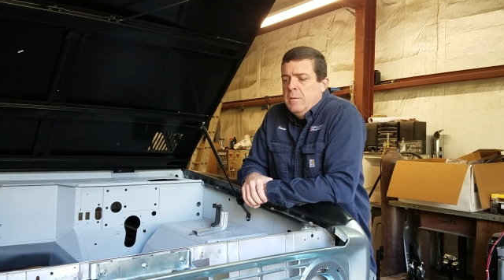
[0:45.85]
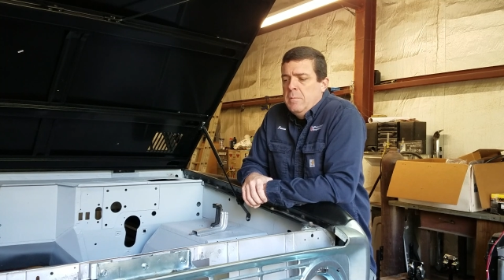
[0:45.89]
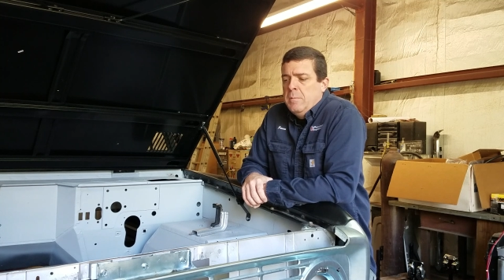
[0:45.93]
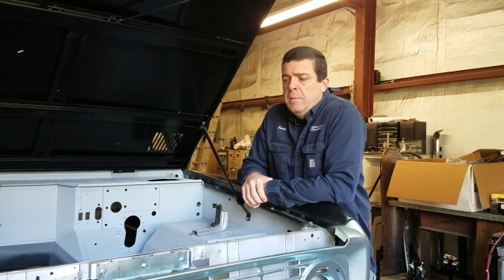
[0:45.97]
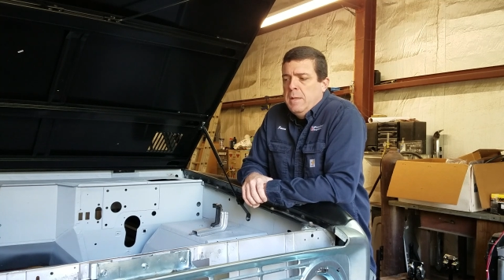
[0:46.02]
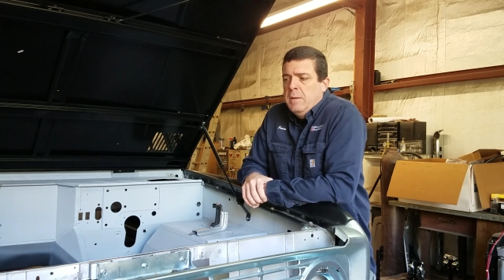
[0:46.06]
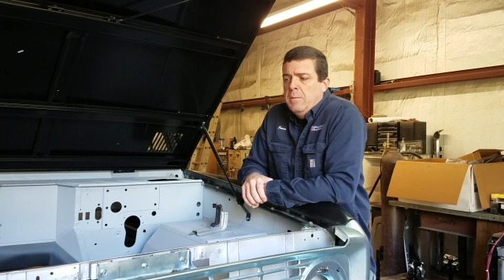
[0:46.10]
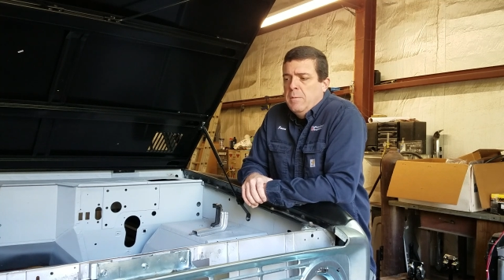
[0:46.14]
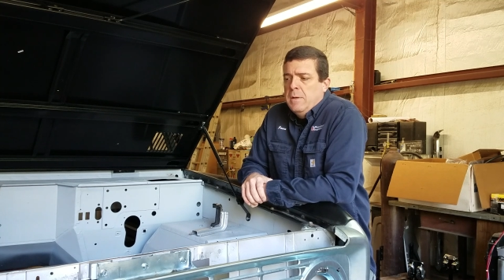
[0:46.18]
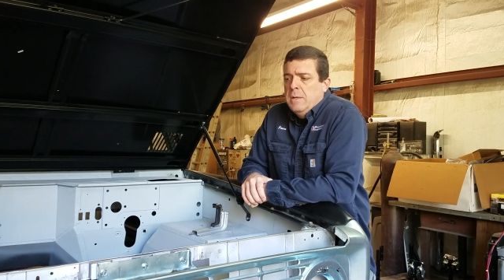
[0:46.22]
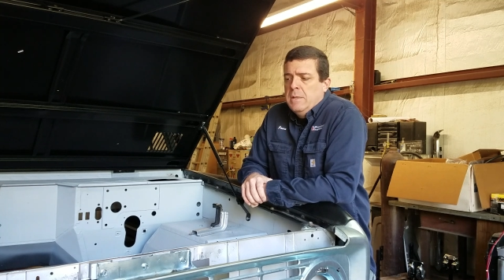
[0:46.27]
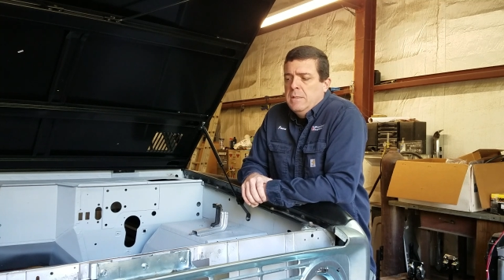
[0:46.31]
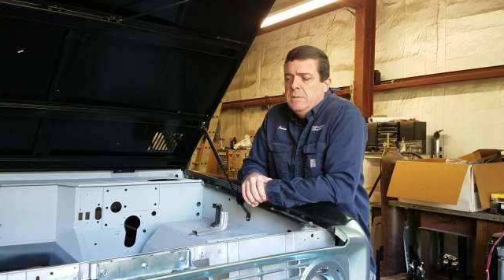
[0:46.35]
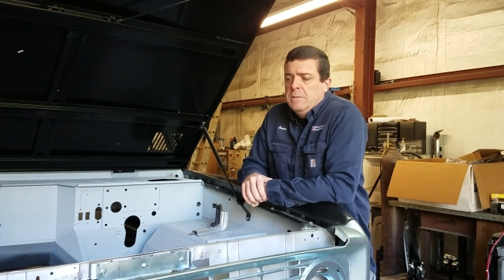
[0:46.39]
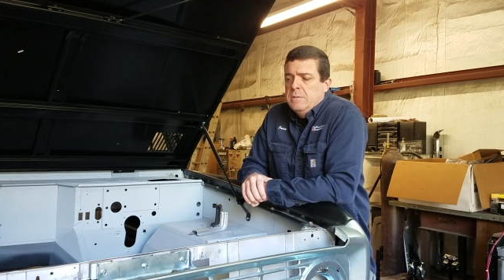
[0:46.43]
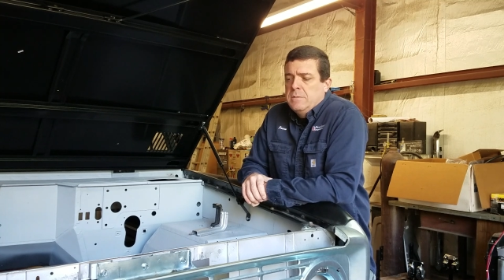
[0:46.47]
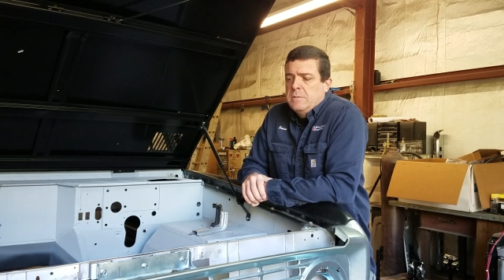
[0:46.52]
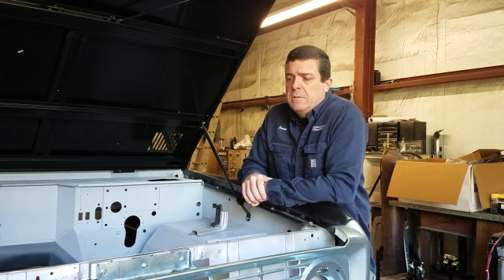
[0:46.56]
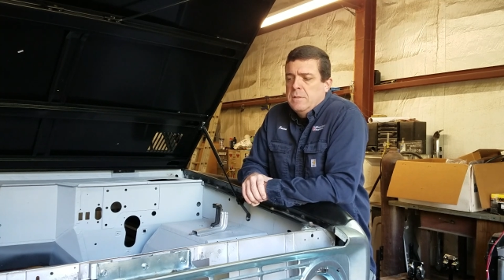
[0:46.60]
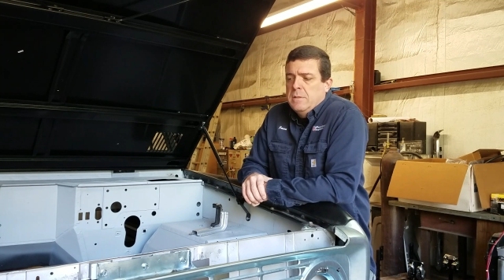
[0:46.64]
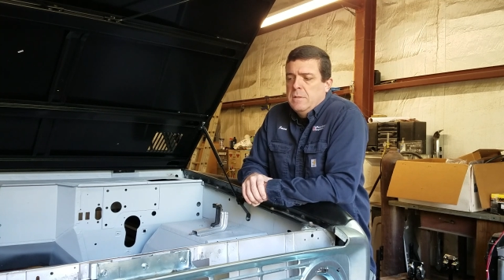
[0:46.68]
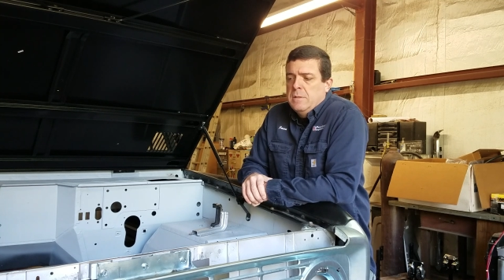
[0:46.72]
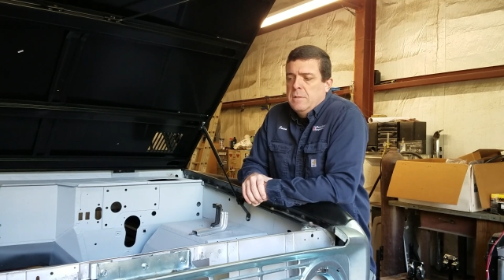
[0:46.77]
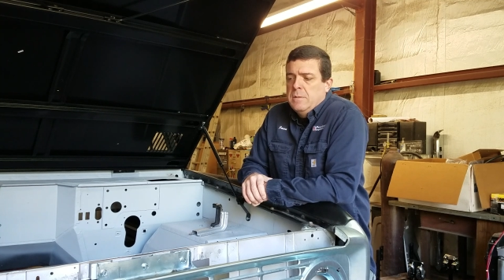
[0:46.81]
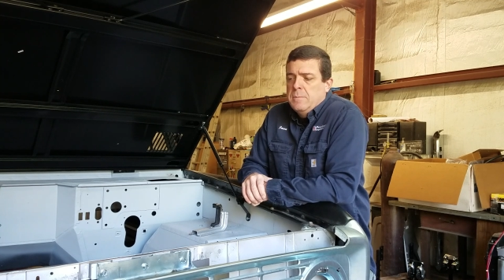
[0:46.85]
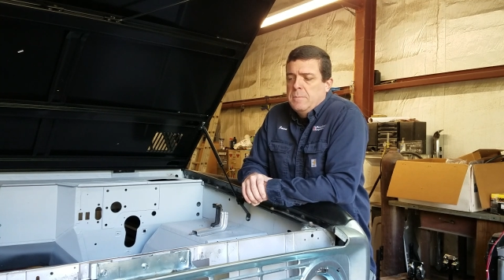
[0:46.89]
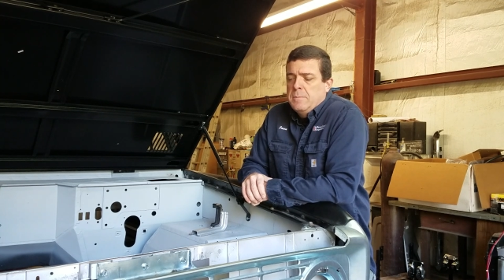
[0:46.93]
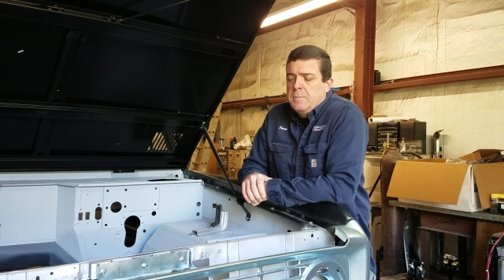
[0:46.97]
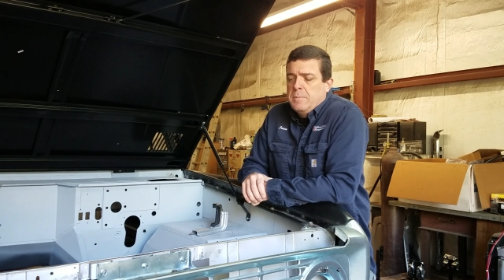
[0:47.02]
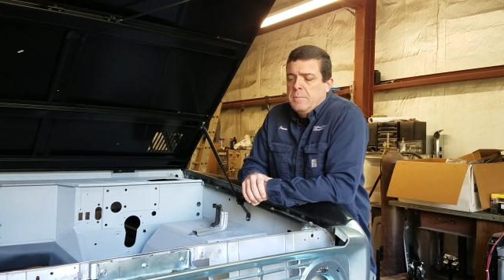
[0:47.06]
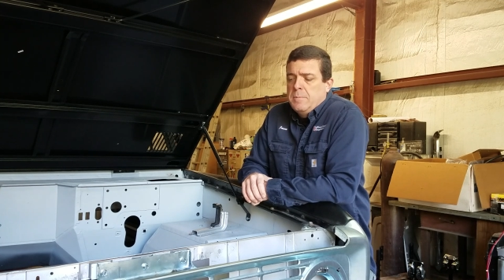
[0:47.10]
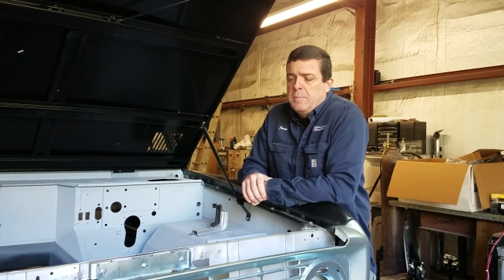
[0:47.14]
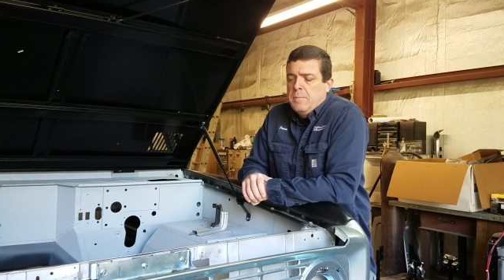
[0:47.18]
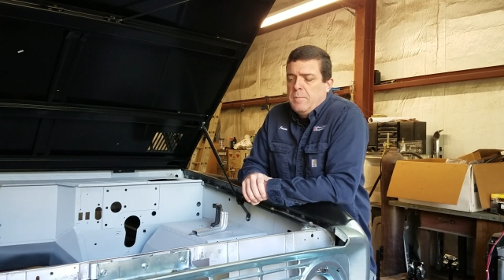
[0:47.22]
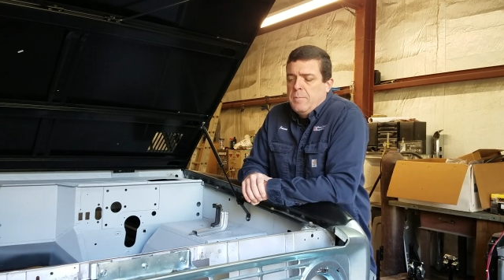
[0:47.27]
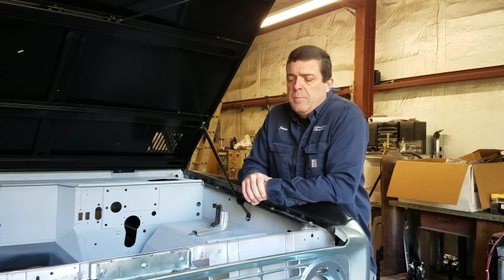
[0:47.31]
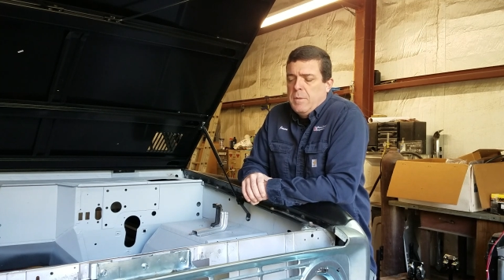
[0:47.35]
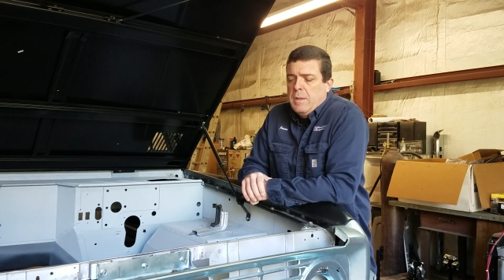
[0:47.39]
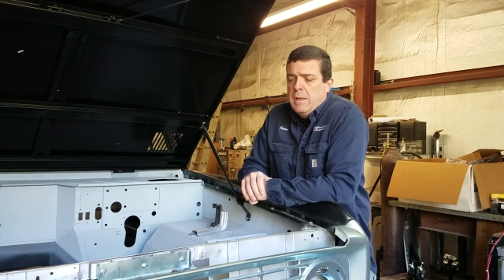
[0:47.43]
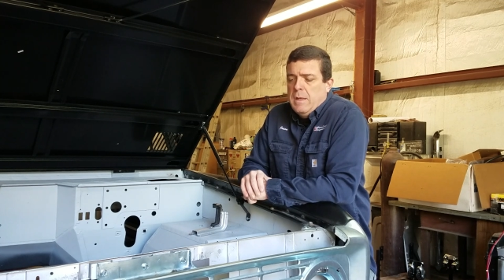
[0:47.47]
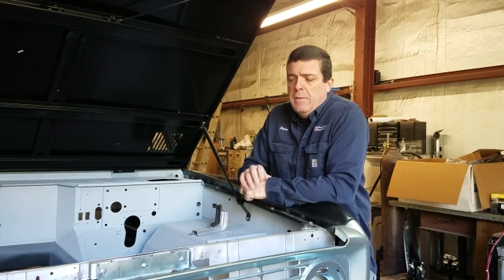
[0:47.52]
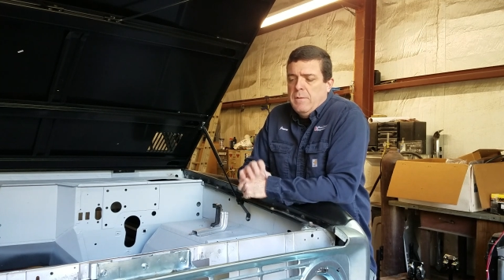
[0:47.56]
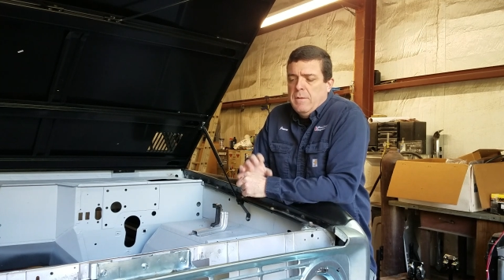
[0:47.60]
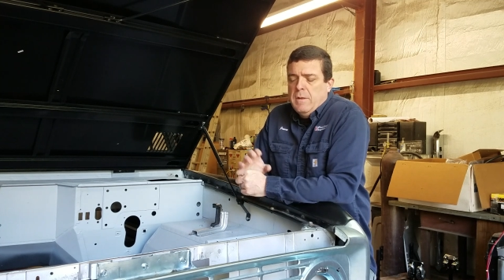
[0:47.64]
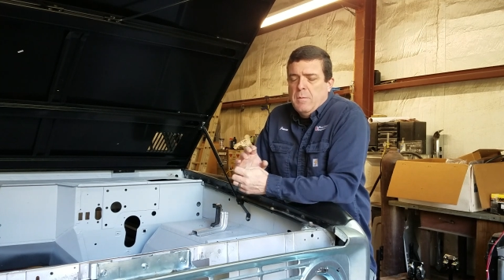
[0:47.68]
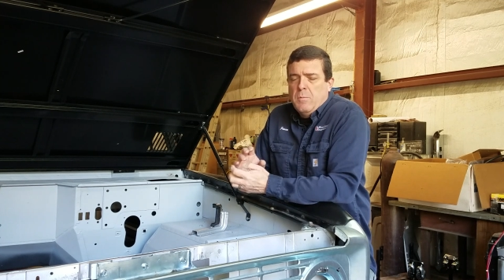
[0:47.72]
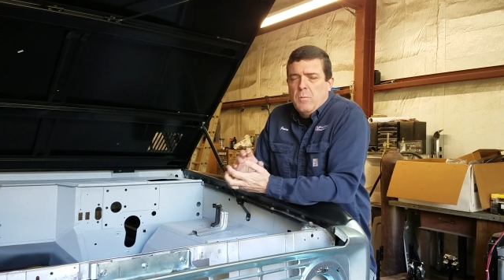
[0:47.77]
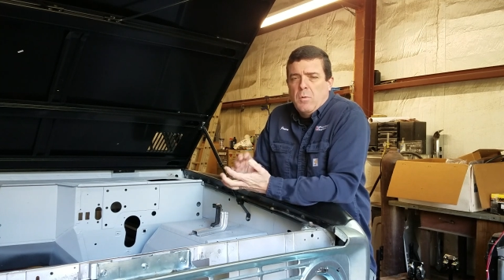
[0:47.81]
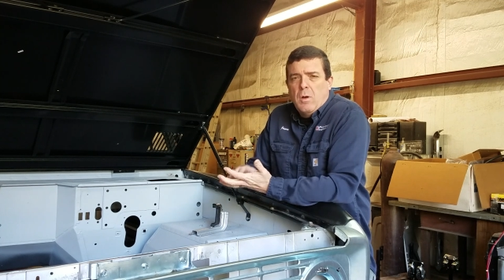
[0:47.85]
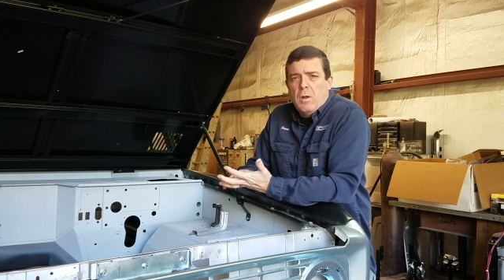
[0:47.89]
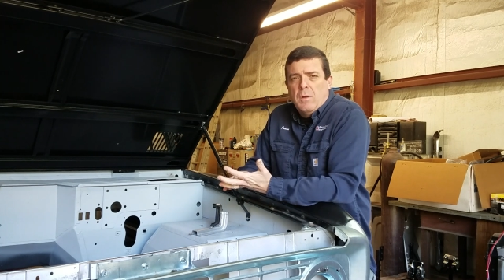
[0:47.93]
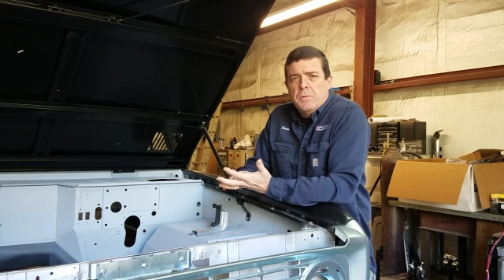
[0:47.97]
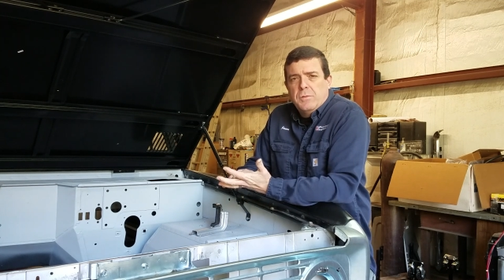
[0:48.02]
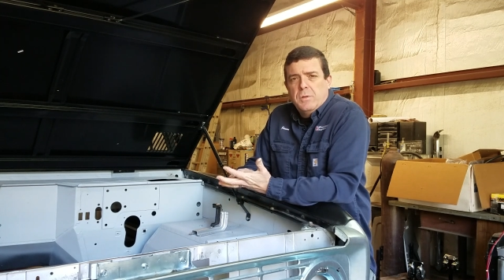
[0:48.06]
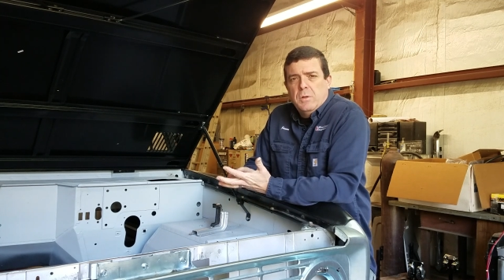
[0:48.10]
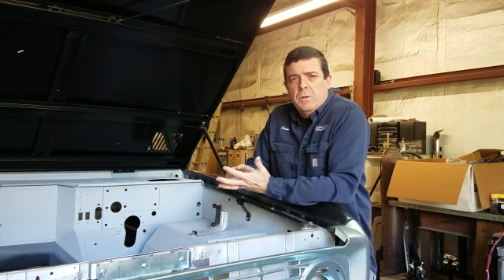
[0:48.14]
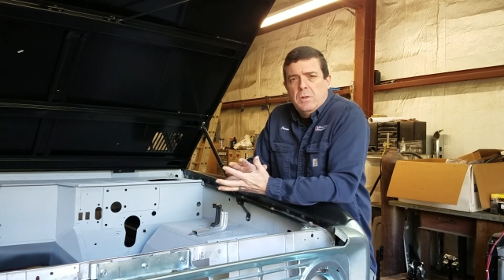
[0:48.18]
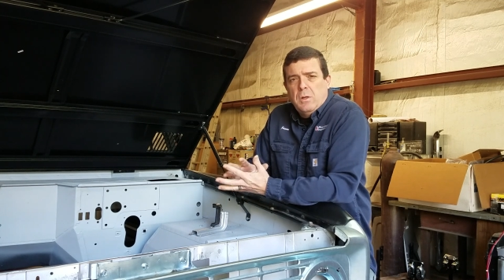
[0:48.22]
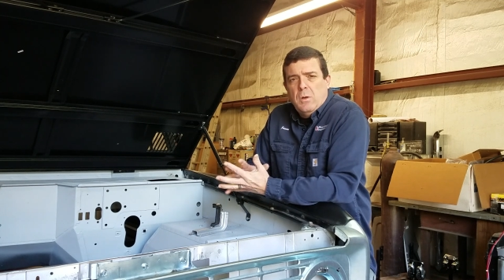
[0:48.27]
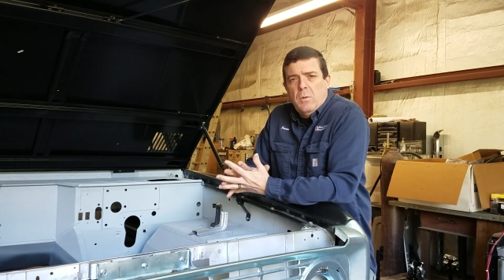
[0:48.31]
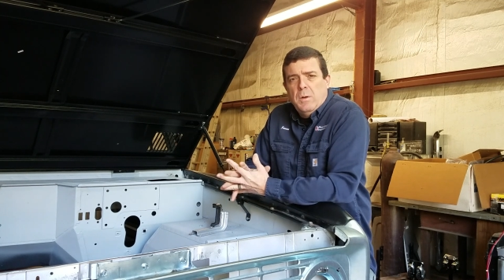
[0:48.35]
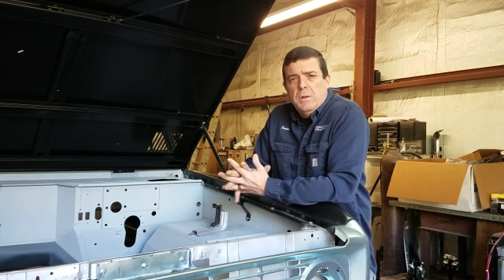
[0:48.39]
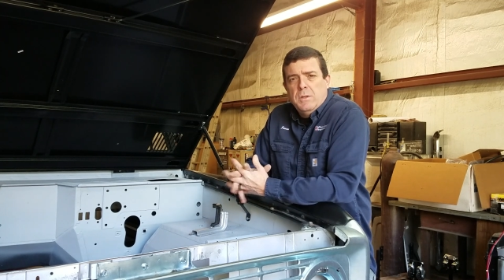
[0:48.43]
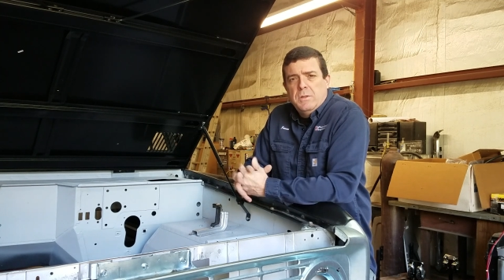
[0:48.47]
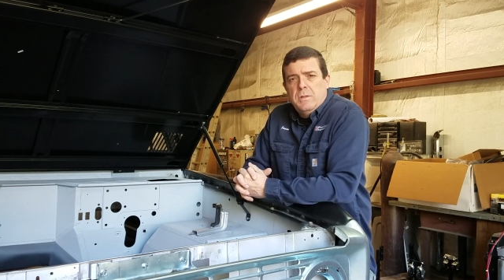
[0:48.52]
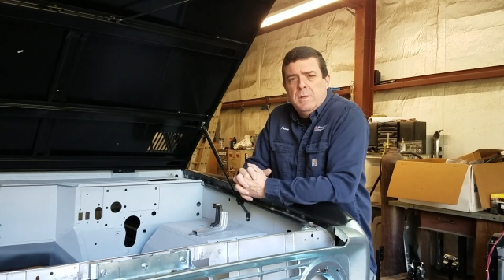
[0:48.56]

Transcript: Anyways, uh, and then we're also going